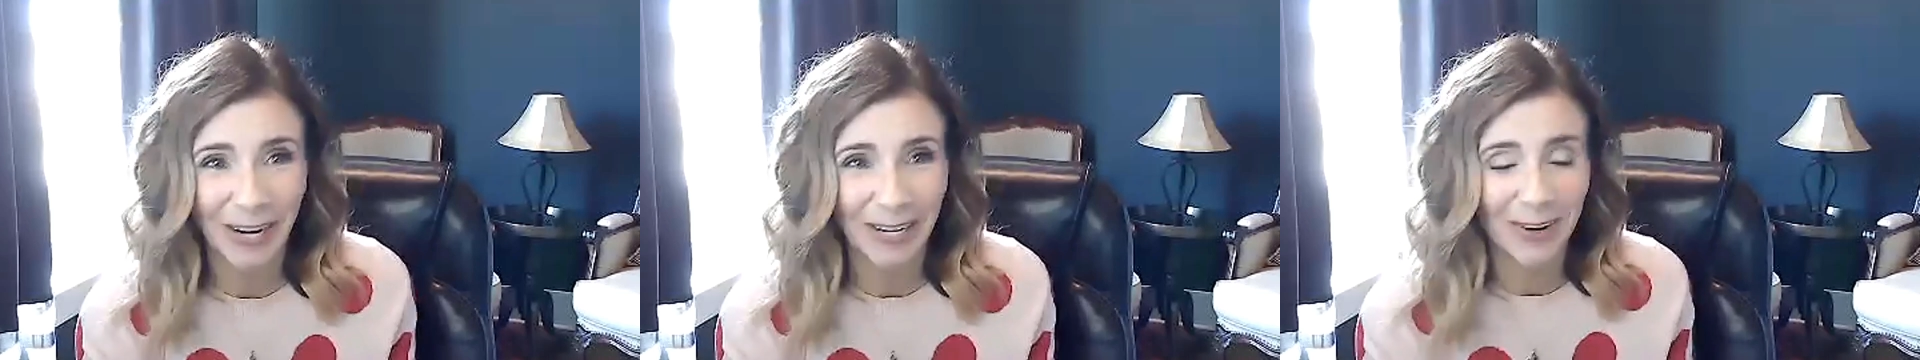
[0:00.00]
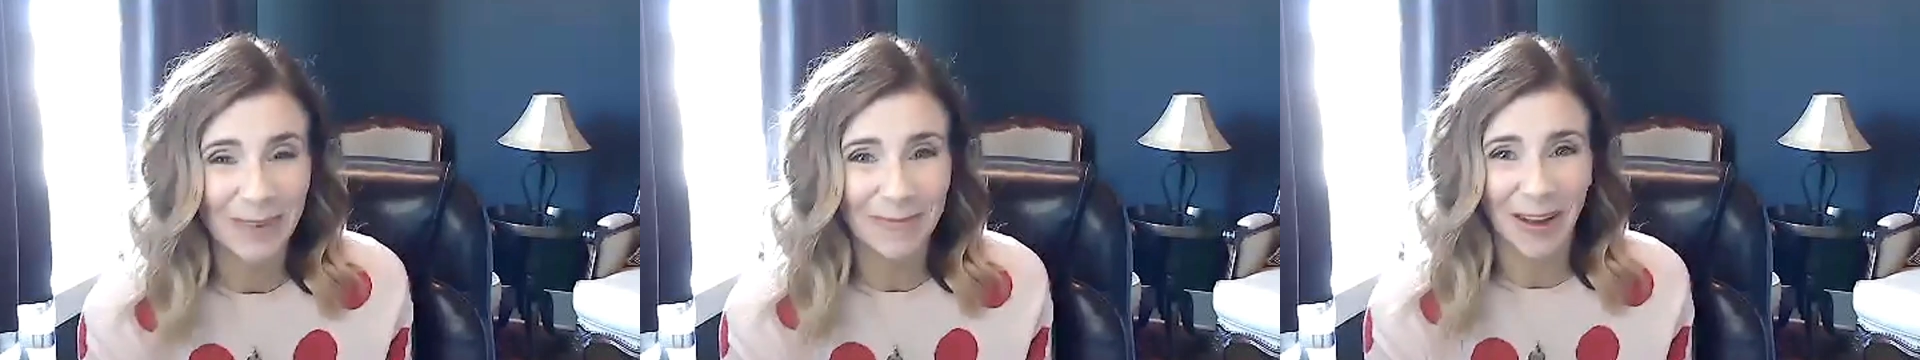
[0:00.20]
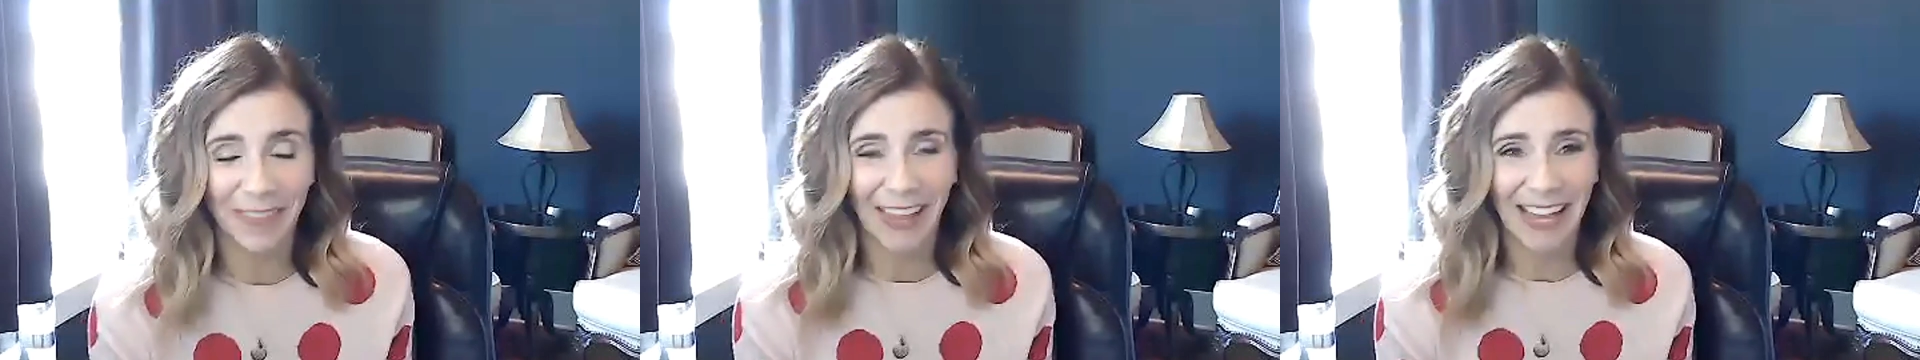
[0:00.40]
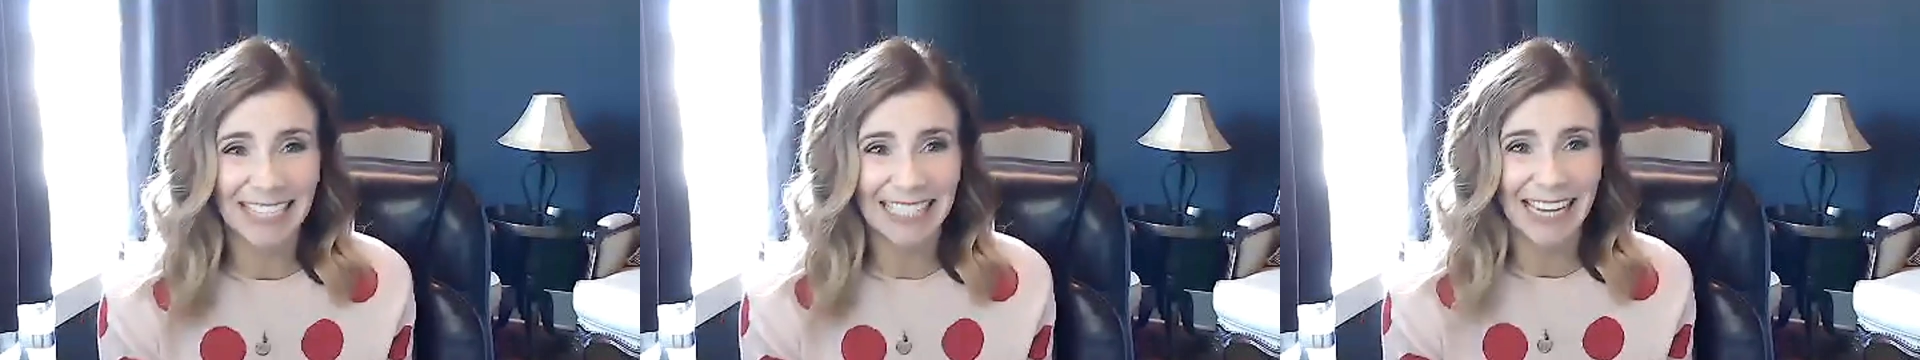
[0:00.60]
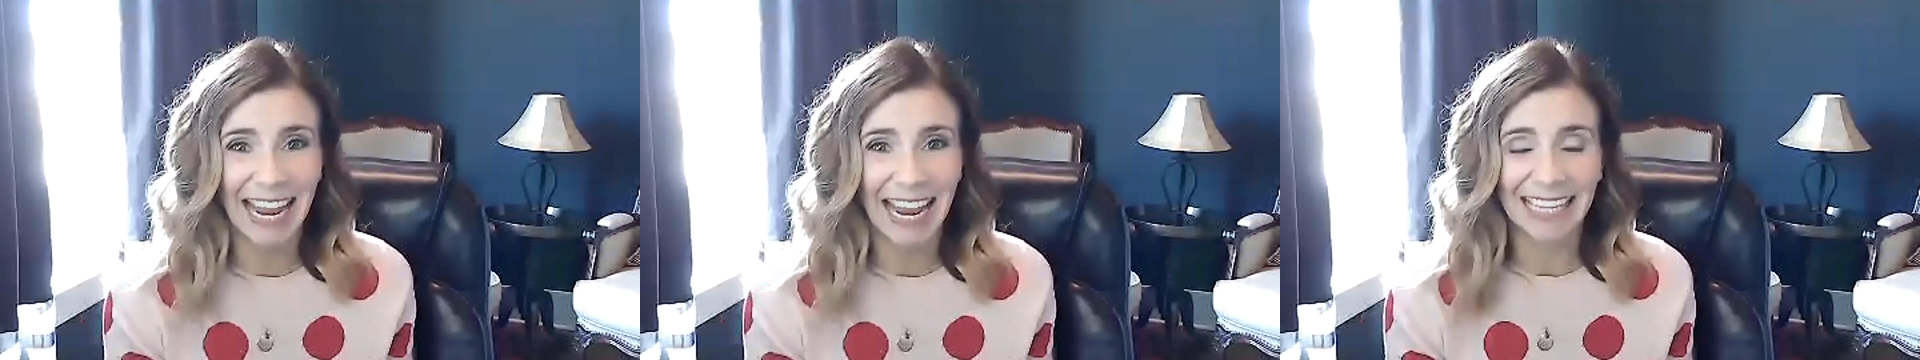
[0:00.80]
I know about that
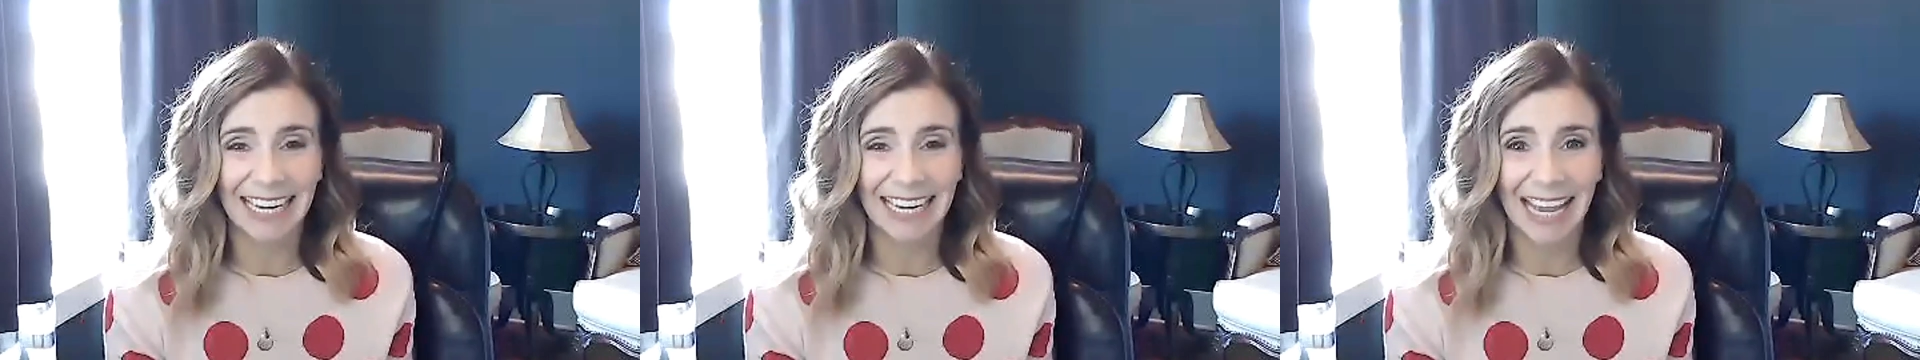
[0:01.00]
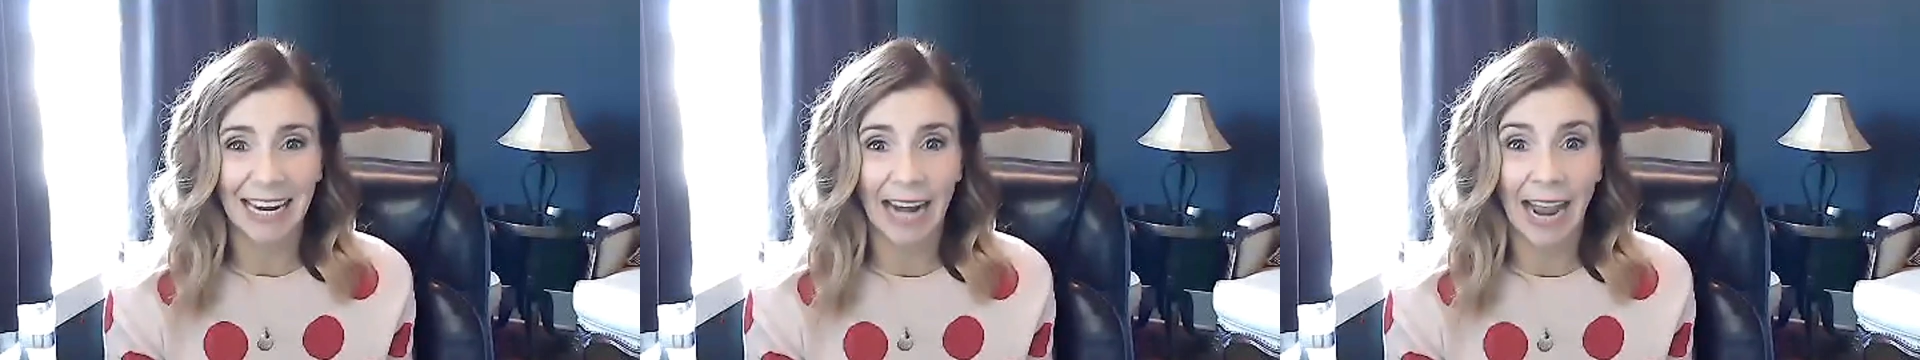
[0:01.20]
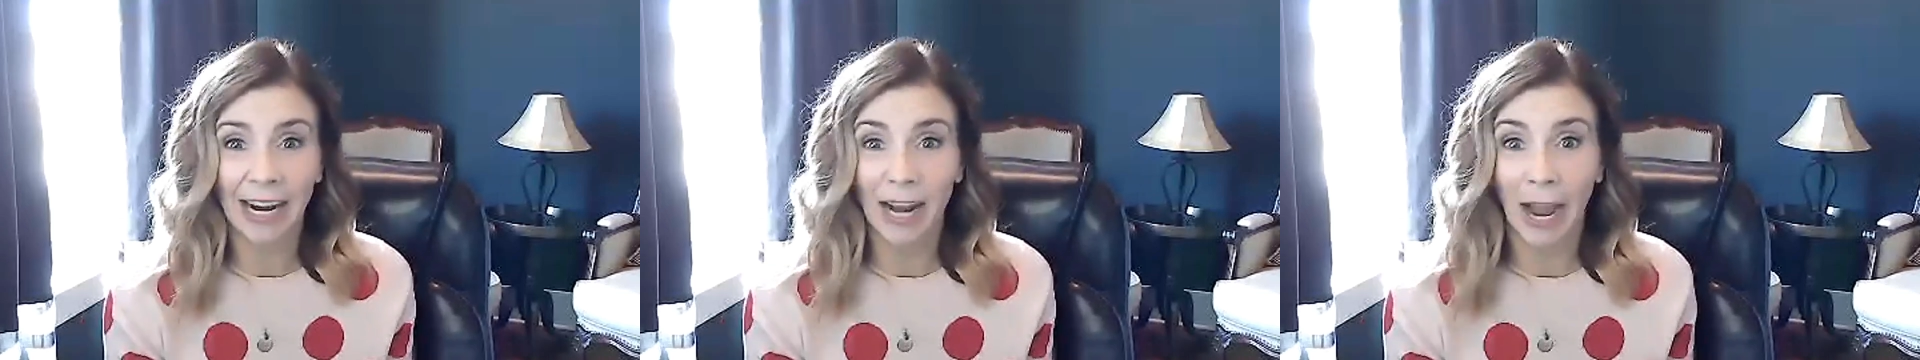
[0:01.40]
today, and, and I,